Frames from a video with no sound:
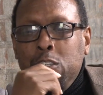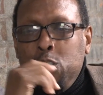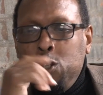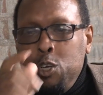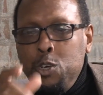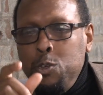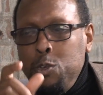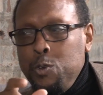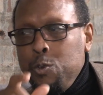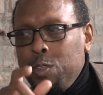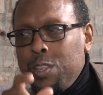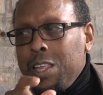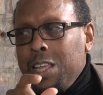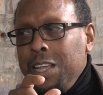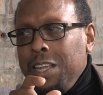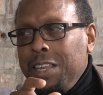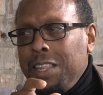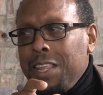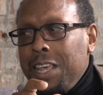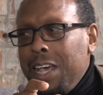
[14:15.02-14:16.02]
you
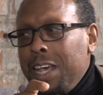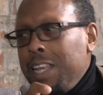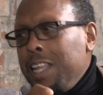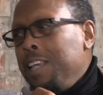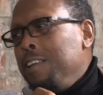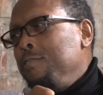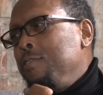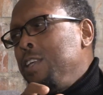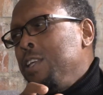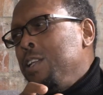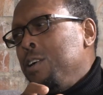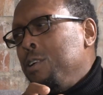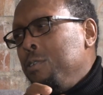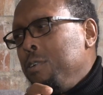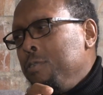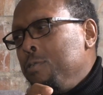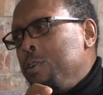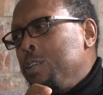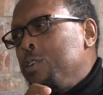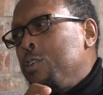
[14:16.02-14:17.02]
think that if, you know,
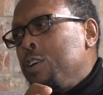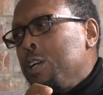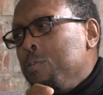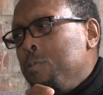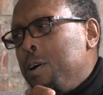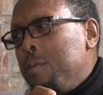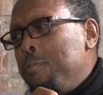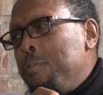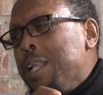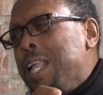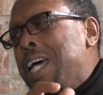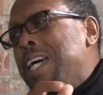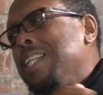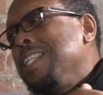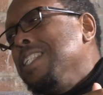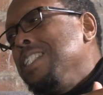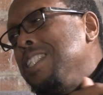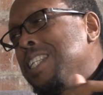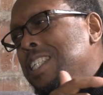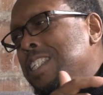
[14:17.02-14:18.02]
if we're talking about
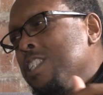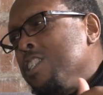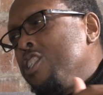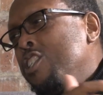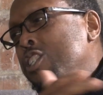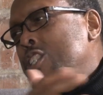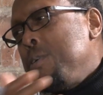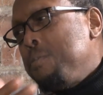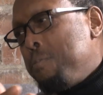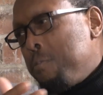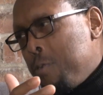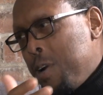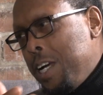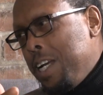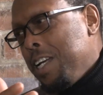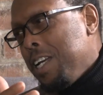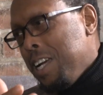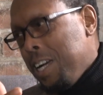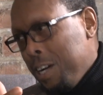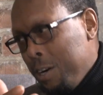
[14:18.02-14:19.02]
blackness as a ship
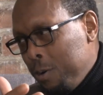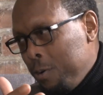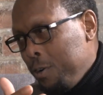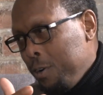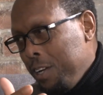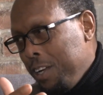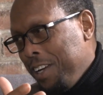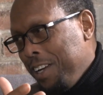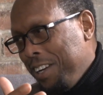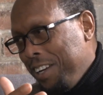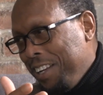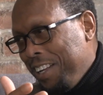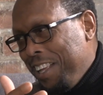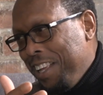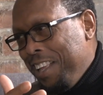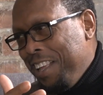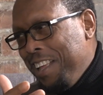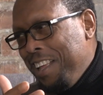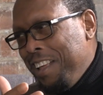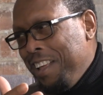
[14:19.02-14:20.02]
right now,
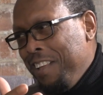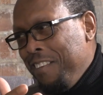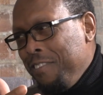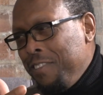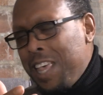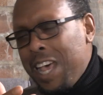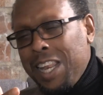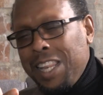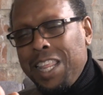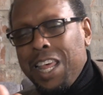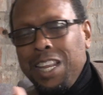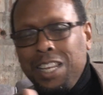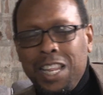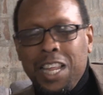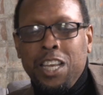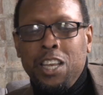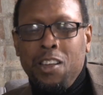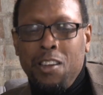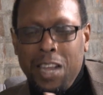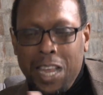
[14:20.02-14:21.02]
That
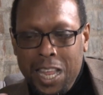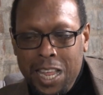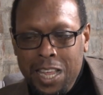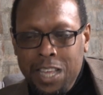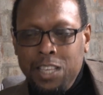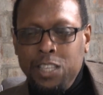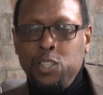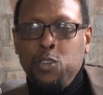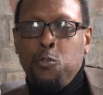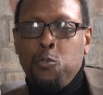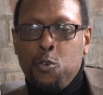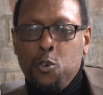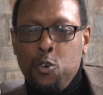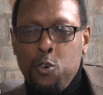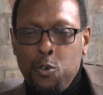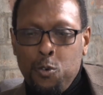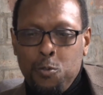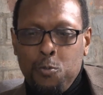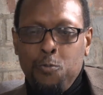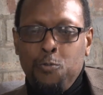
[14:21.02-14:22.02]
there is
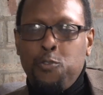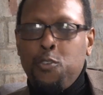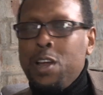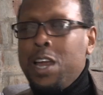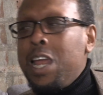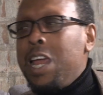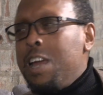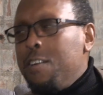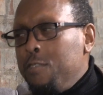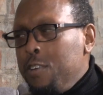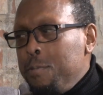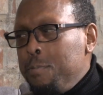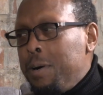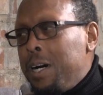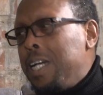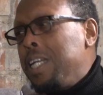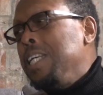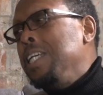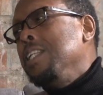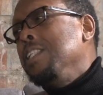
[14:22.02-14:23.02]
room for
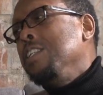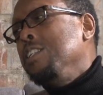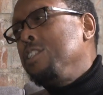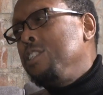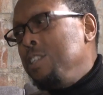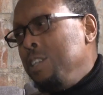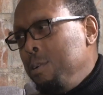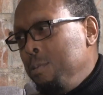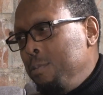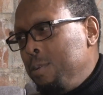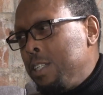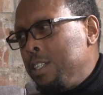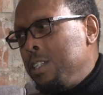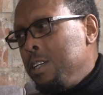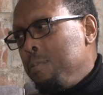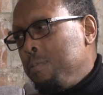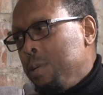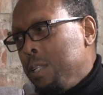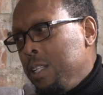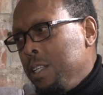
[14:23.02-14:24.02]
everybody in the
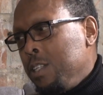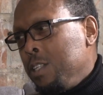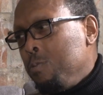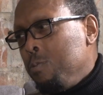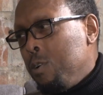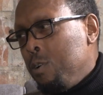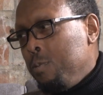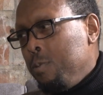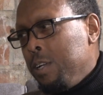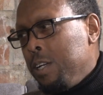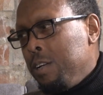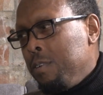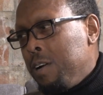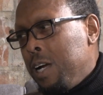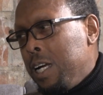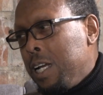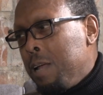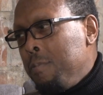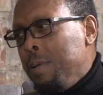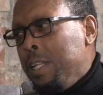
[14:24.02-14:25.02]
ship at this moment,
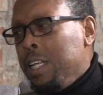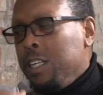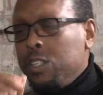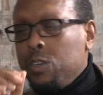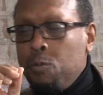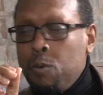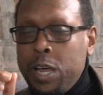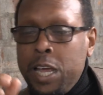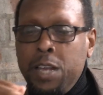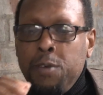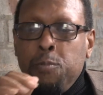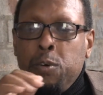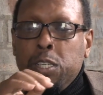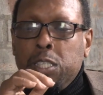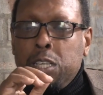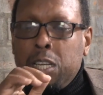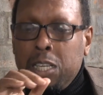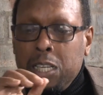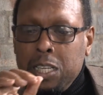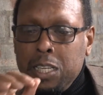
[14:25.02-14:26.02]
right? I mean, there's a way in
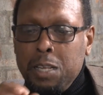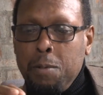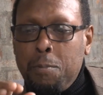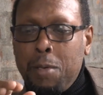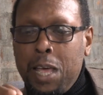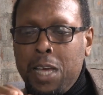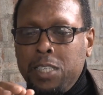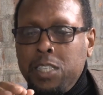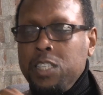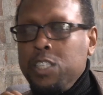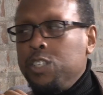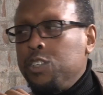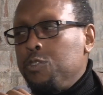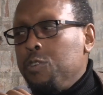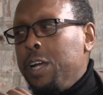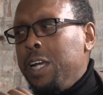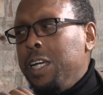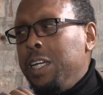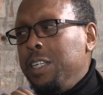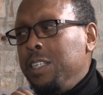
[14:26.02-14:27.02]
which clearly Passing
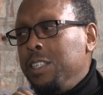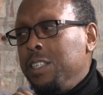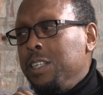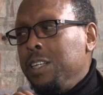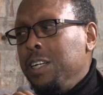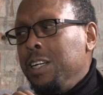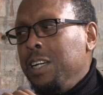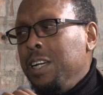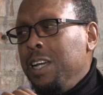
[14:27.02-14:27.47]
Strange